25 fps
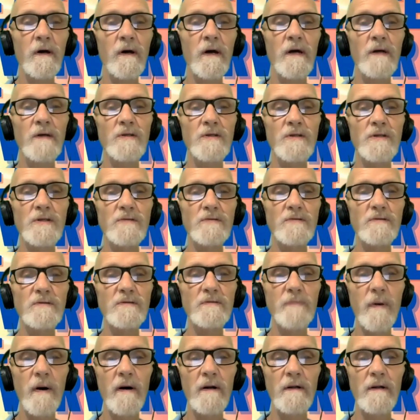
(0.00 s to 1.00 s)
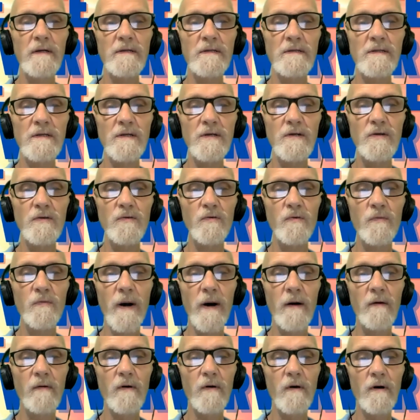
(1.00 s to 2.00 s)
and she's responding to you
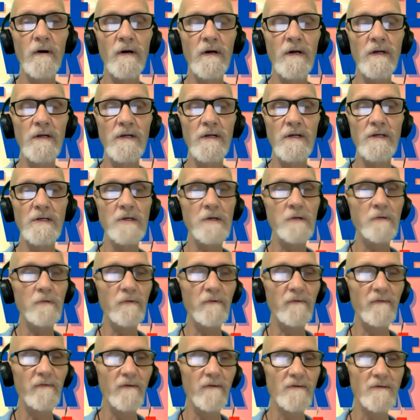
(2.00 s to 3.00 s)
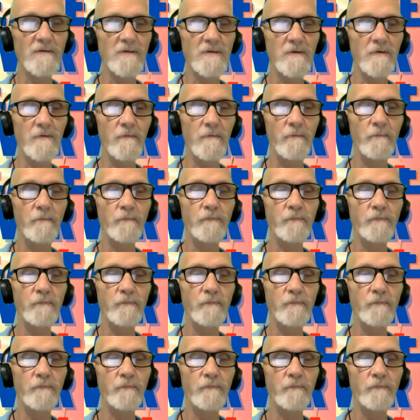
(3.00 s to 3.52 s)
about a condition reversal.